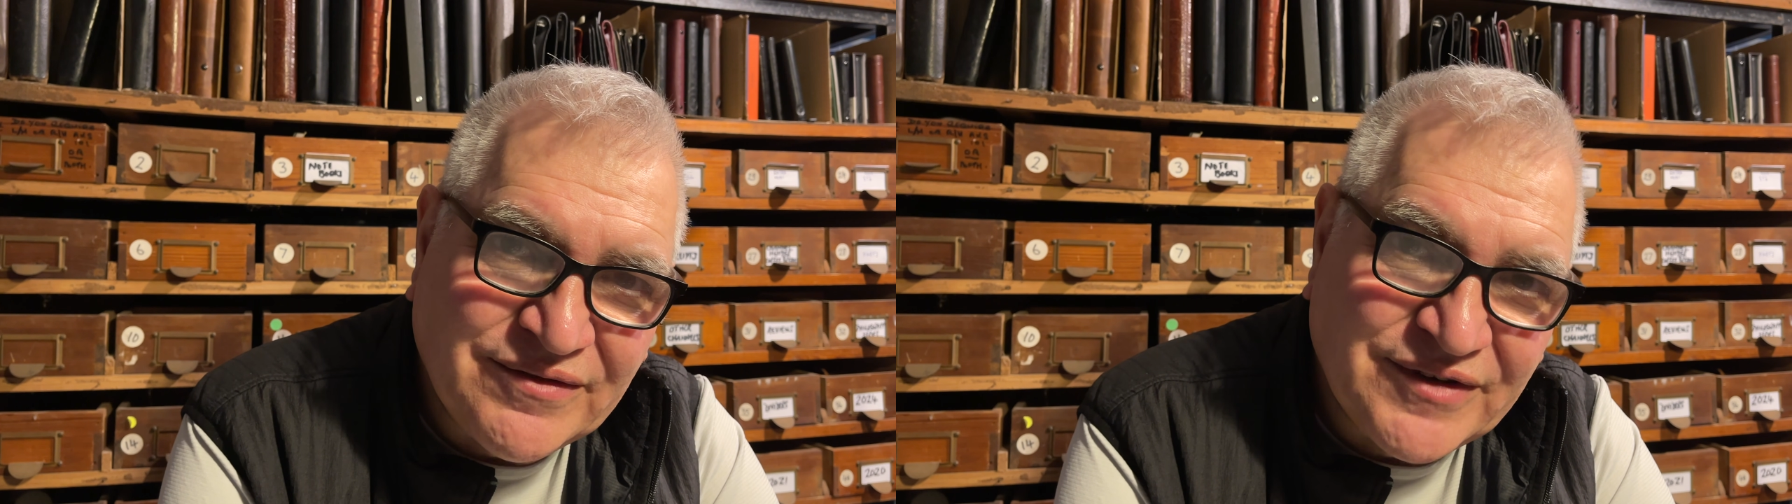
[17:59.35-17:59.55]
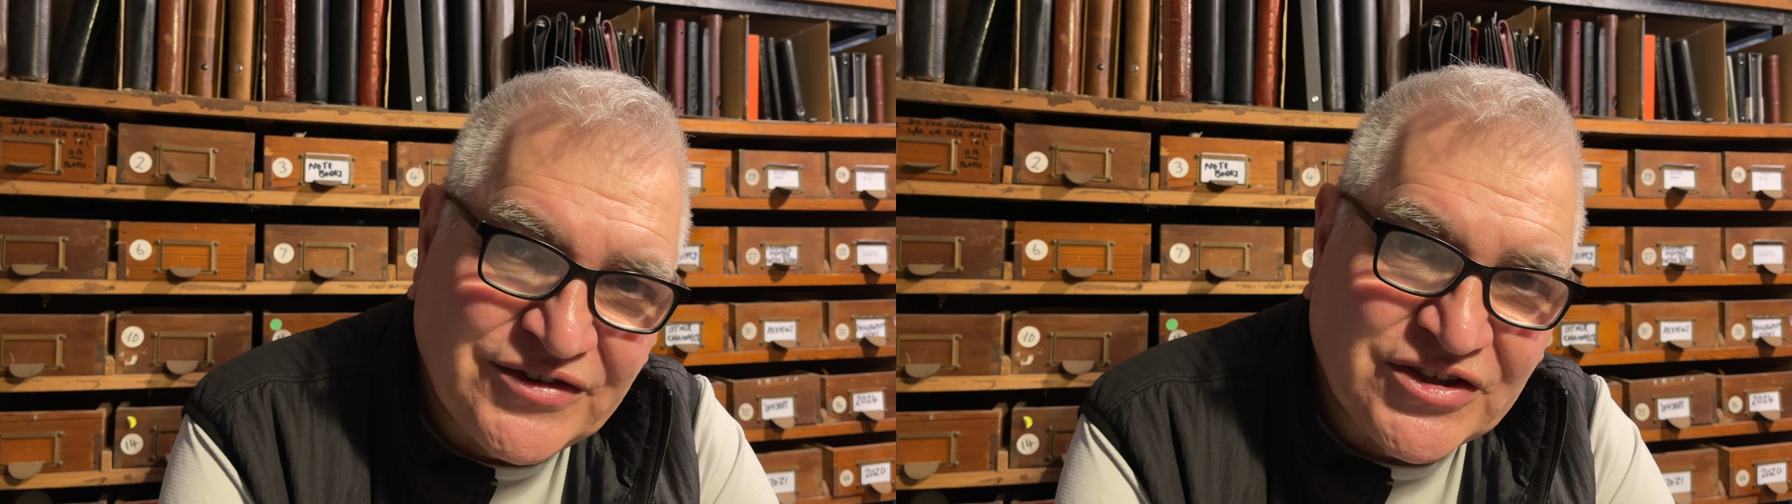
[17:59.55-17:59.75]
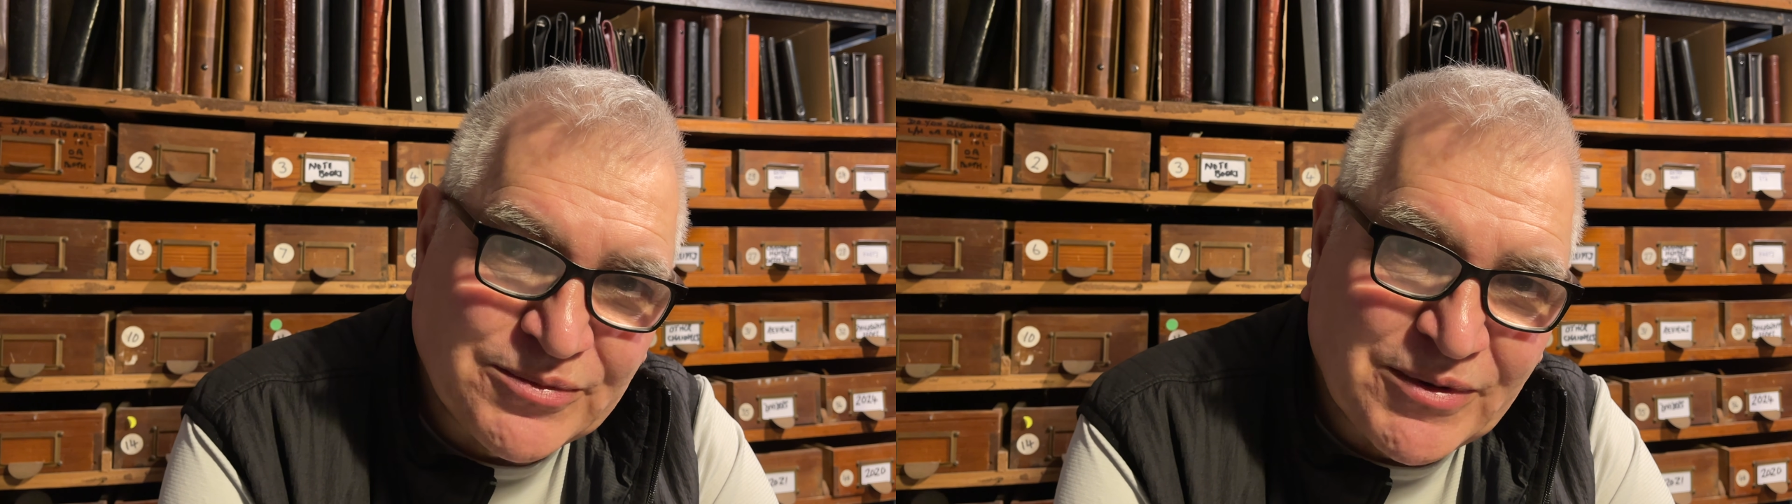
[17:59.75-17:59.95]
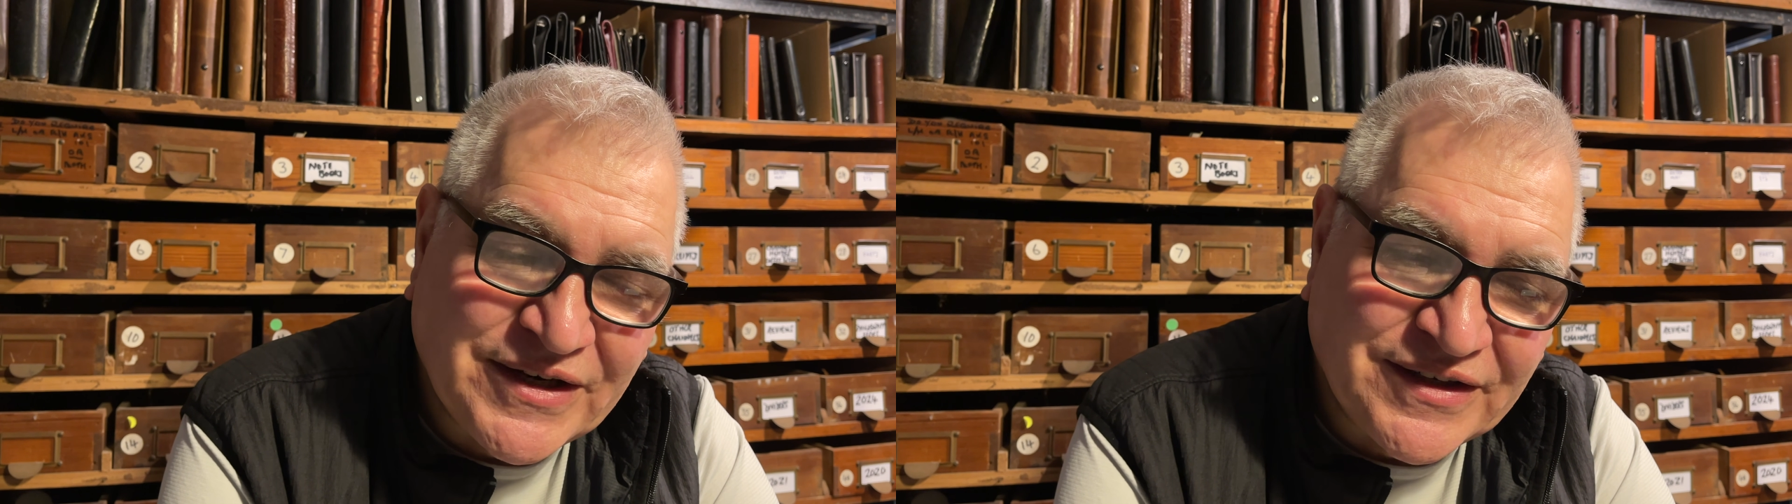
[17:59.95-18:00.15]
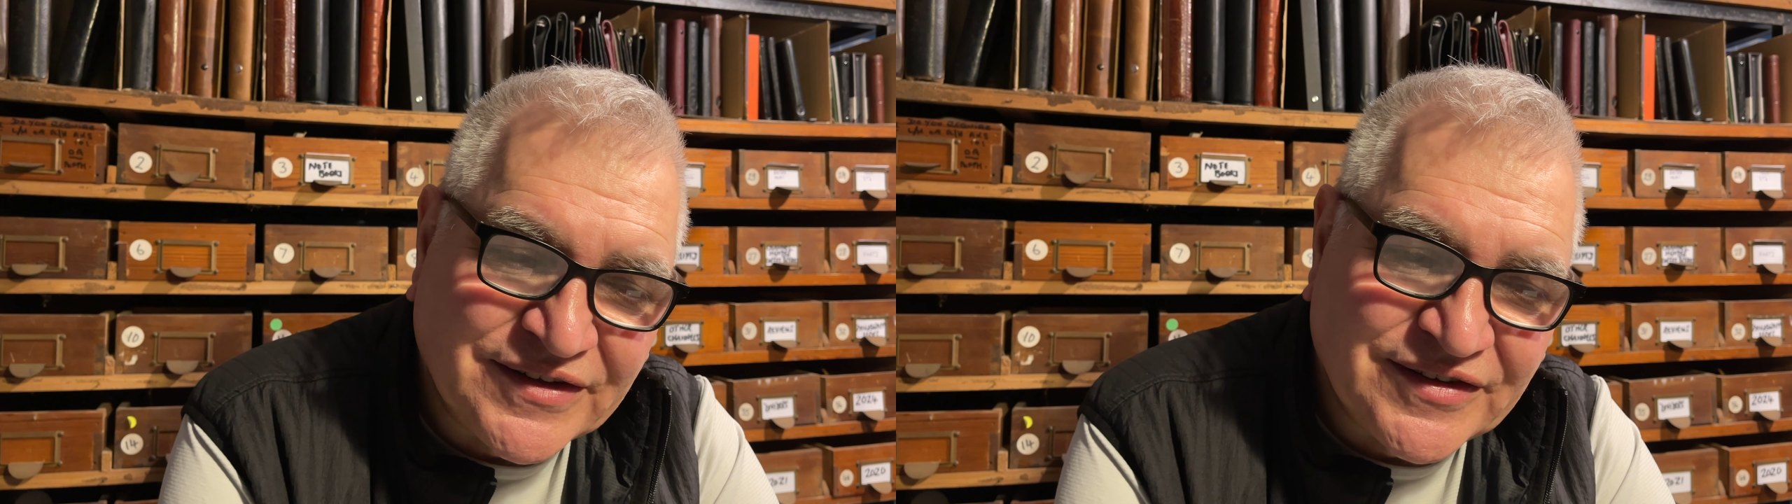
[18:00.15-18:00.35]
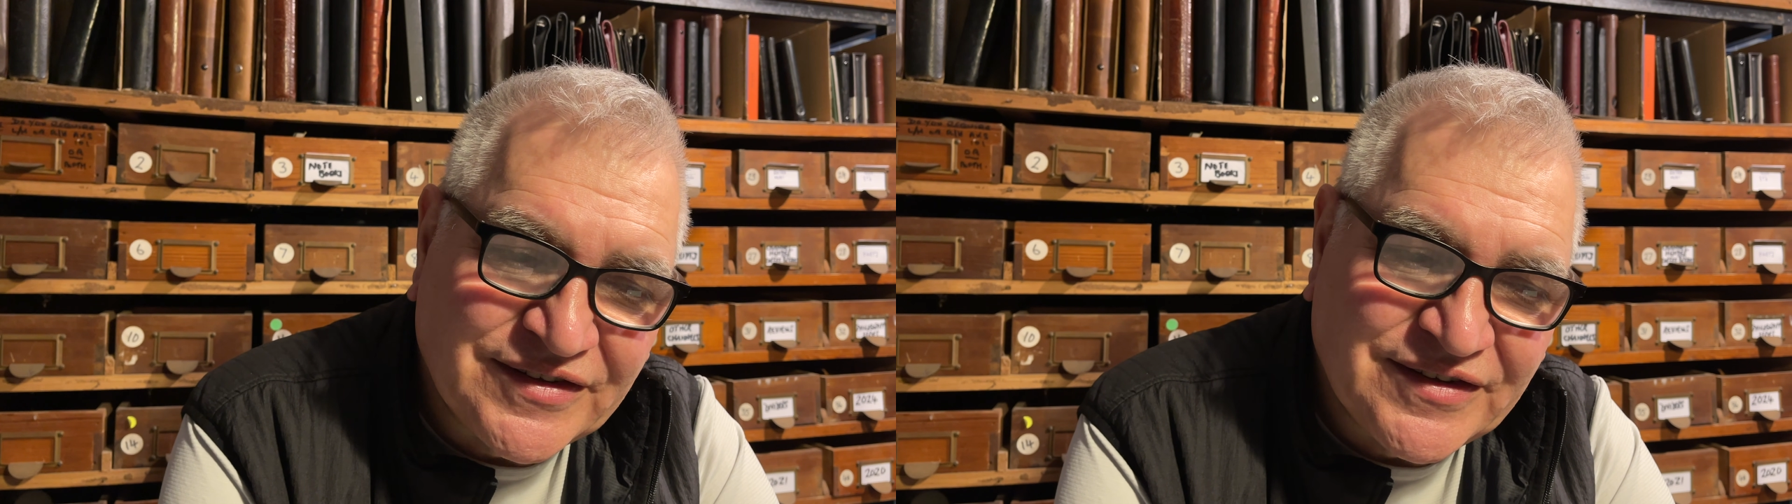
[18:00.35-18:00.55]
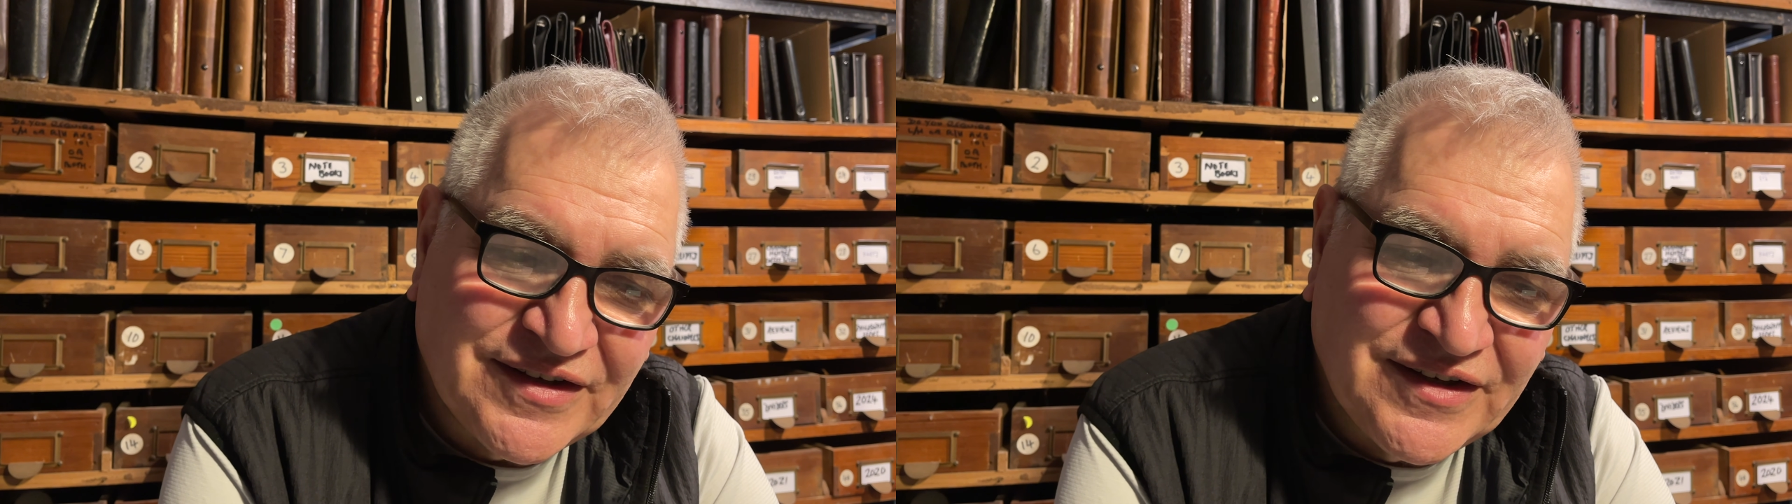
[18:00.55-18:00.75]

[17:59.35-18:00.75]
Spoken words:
vintage binders